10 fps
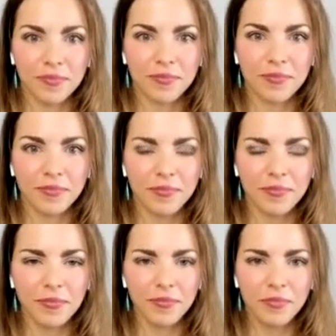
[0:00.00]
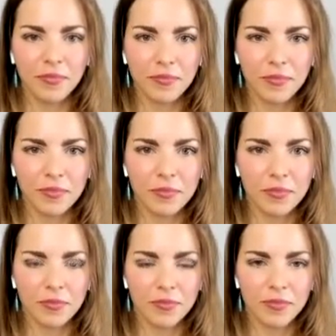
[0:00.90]

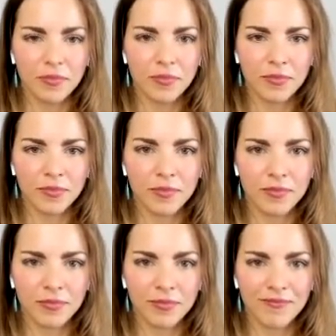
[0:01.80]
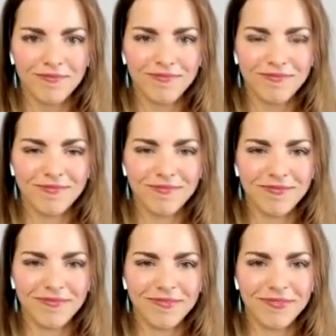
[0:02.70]

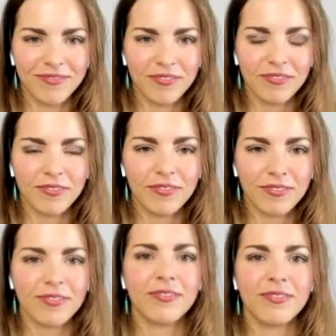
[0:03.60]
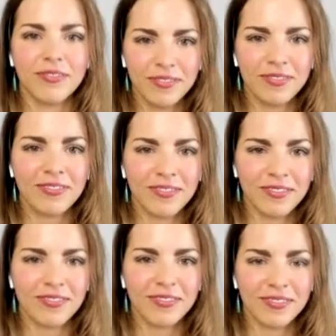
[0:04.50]

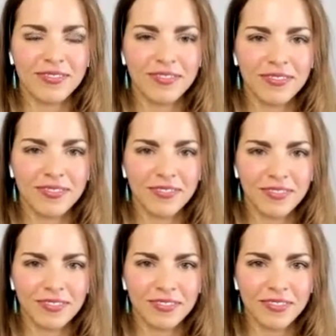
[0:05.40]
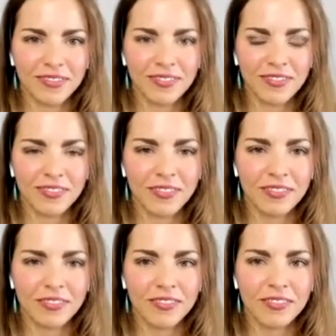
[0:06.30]

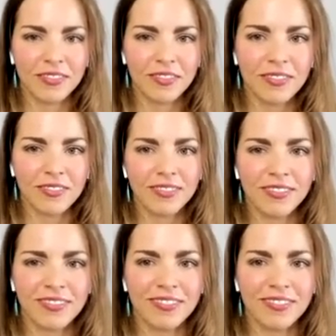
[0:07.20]
(not speaking)